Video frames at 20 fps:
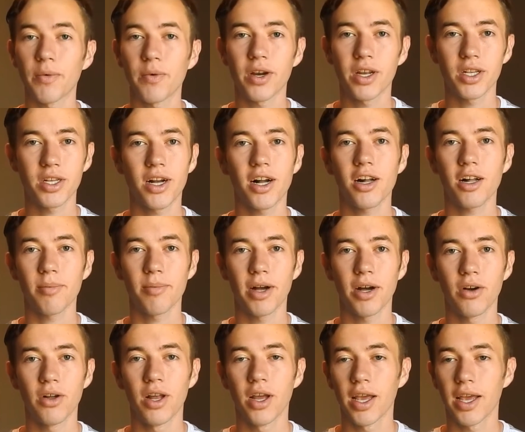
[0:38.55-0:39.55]
want to talk
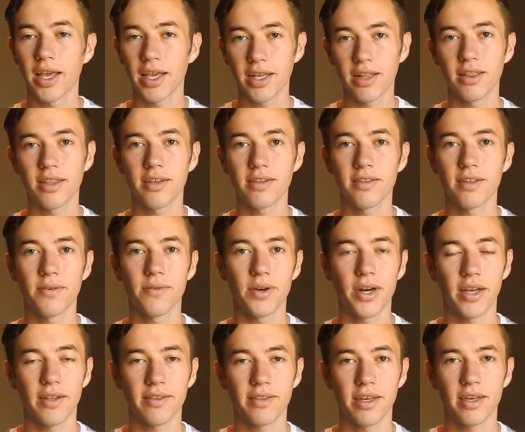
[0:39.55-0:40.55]
about in these
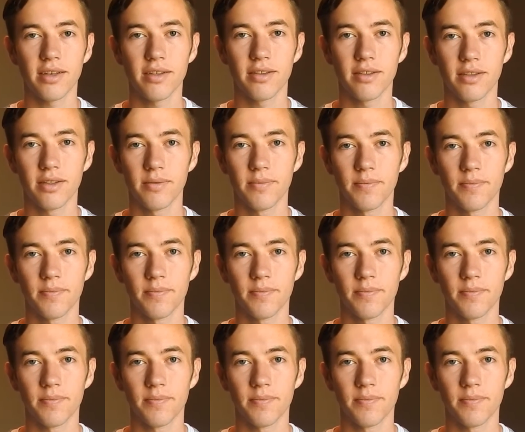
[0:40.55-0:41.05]
different essays.